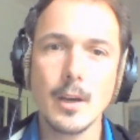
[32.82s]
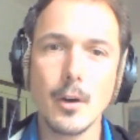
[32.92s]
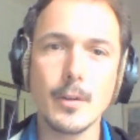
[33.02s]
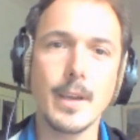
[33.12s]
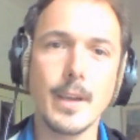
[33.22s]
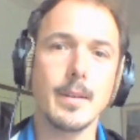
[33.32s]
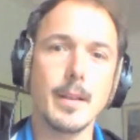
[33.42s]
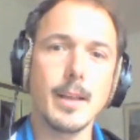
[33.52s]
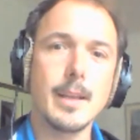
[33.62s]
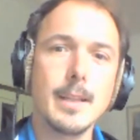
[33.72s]
Okay,
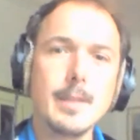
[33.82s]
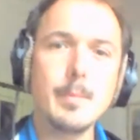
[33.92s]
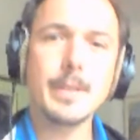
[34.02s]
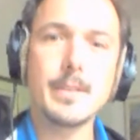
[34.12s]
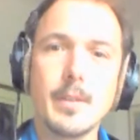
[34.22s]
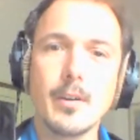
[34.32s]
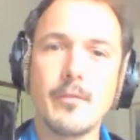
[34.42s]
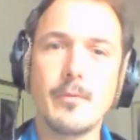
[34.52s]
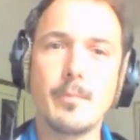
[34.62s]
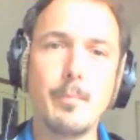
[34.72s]
a little bit
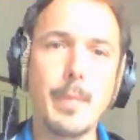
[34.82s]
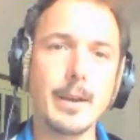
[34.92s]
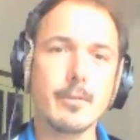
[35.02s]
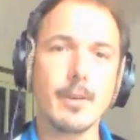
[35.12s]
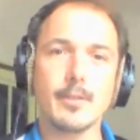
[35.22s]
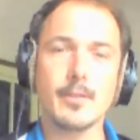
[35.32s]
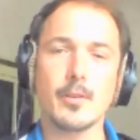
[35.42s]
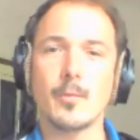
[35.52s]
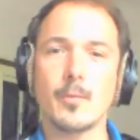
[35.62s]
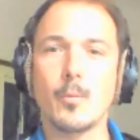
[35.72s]
of background
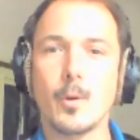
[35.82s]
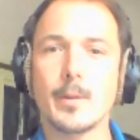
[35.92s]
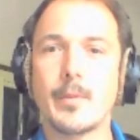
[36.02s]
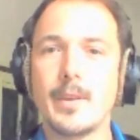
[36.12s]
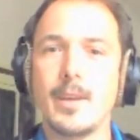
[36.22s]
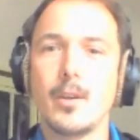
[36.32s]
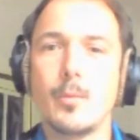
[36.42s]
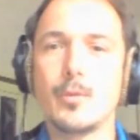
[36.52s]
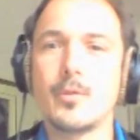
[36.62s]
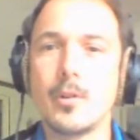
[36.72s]
on what the
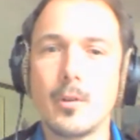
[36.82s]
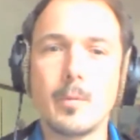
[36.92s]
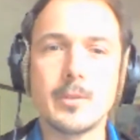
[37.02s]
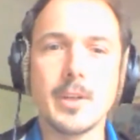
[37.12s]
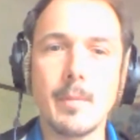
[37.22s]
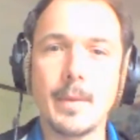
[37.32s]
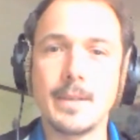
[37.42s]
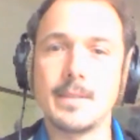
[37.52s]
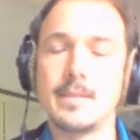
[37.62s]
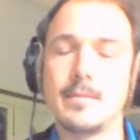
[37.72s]
Ubuntu Global Jam
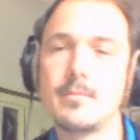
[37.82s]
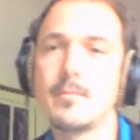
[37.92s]
is.